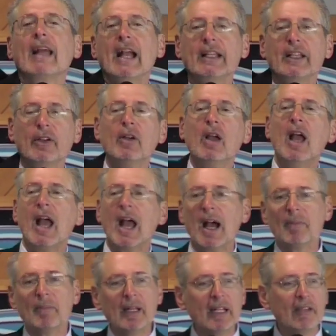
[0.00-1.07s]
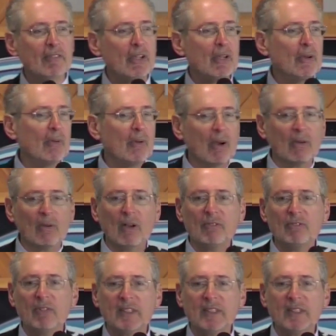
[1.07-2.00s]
thank you. How many of you are on